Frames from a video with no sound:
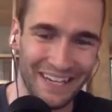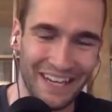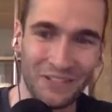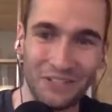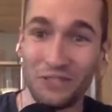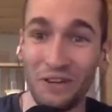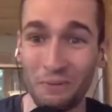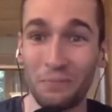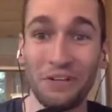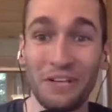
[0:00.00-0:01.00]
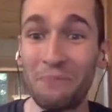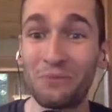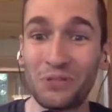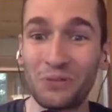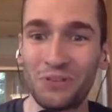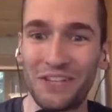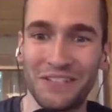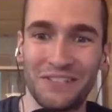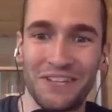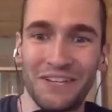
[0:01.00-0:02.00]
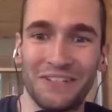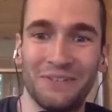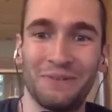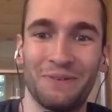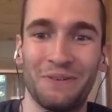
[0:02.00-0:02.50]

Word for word: Now, did you have a pregame ritual that you stuck to?